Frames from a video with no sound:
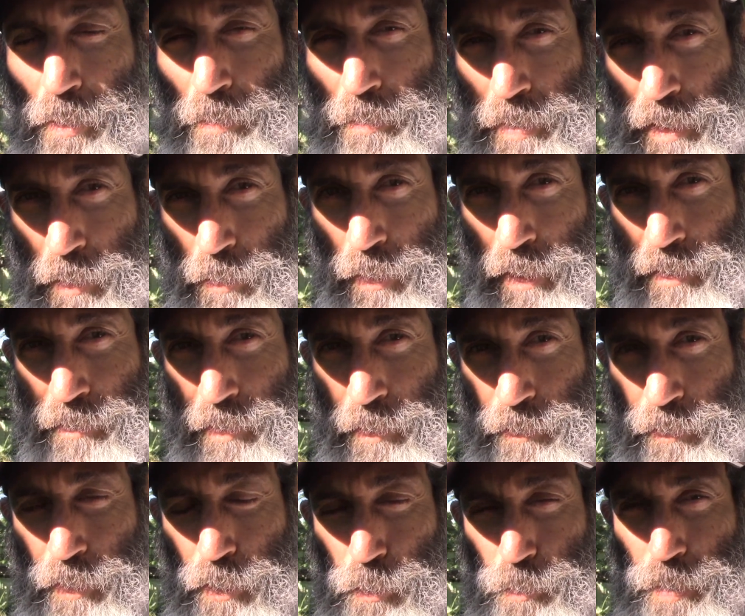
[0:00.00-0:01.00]
be one of the
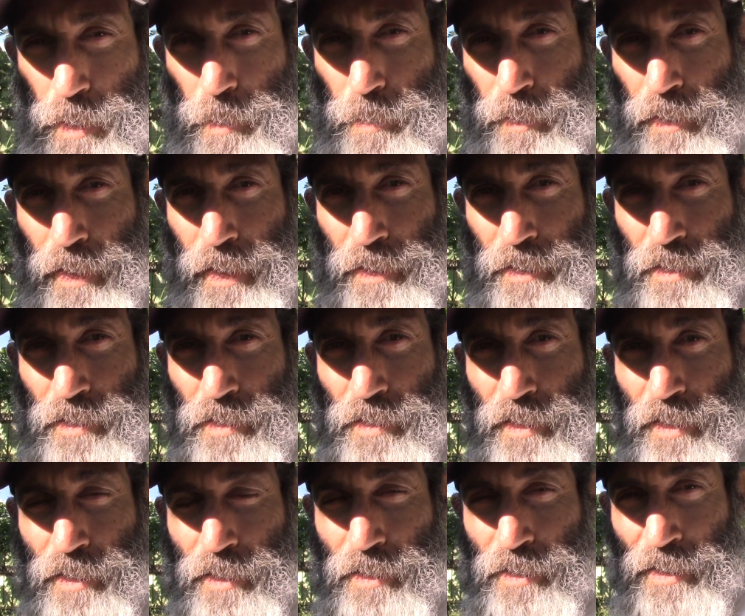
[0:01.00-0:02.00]
first people there this
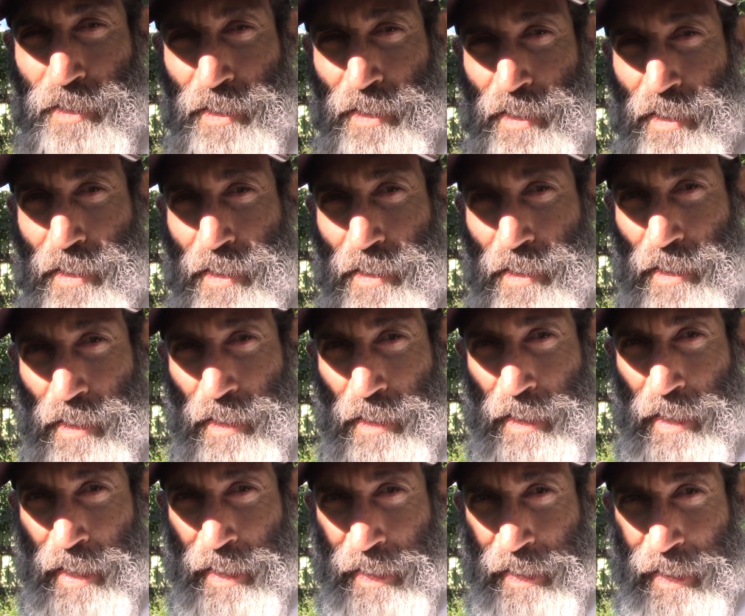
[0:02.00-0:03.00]
year. Uh,
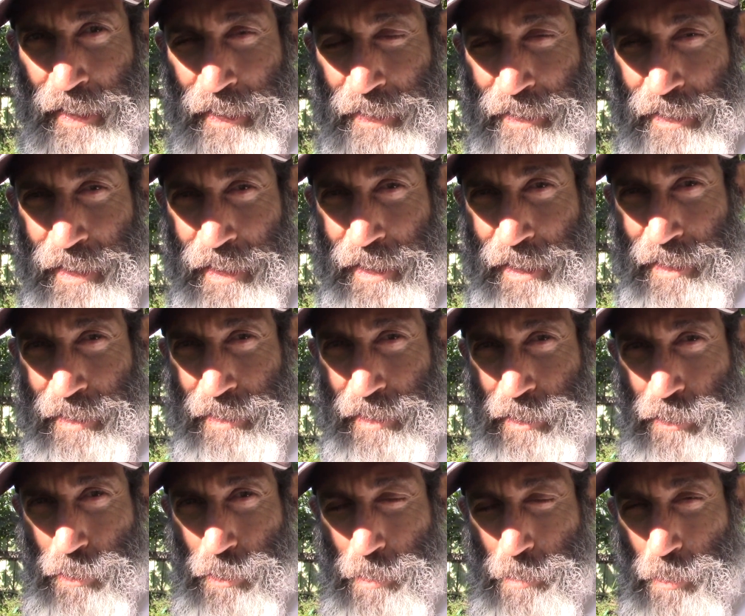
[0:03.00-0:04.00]
hanging out there
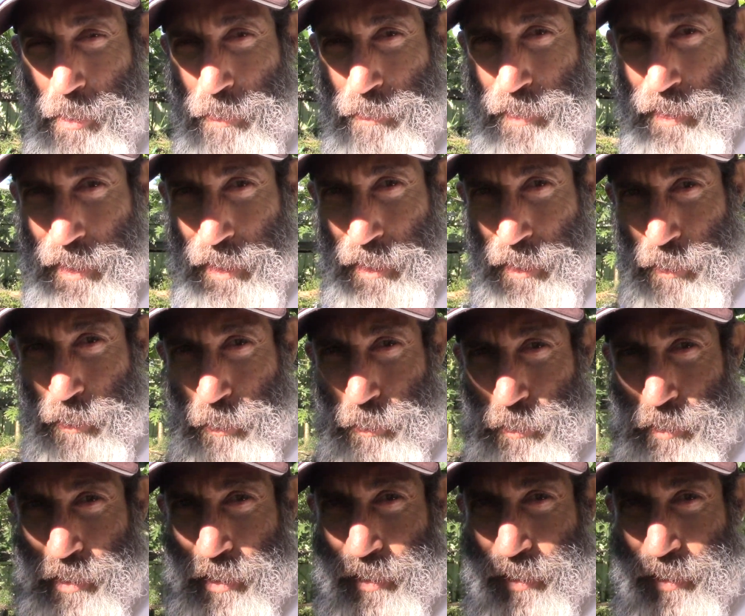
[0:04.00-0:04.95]
and doing more videos and